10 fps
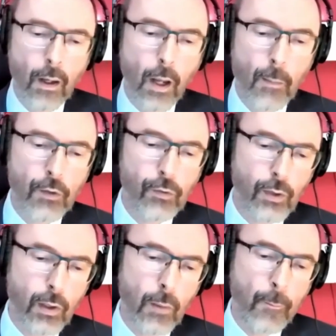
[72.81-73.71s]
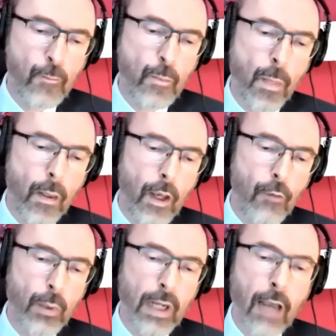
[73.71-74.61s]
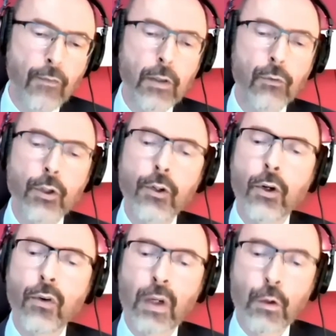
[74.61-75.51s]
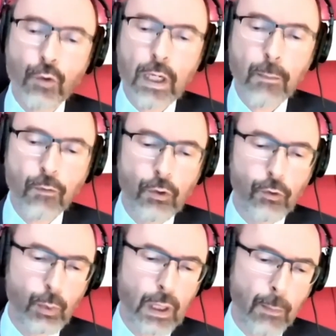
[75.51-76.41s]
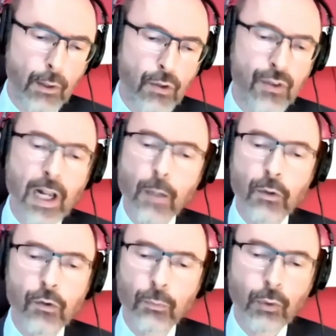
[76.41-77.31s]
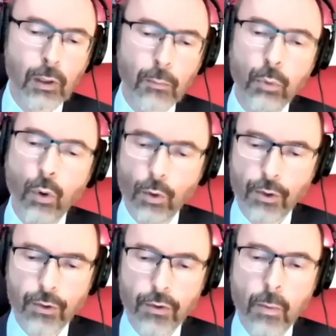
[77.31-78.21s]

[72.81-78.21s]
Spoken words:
I may still have been having the recurring dream of his being about to tell me something important,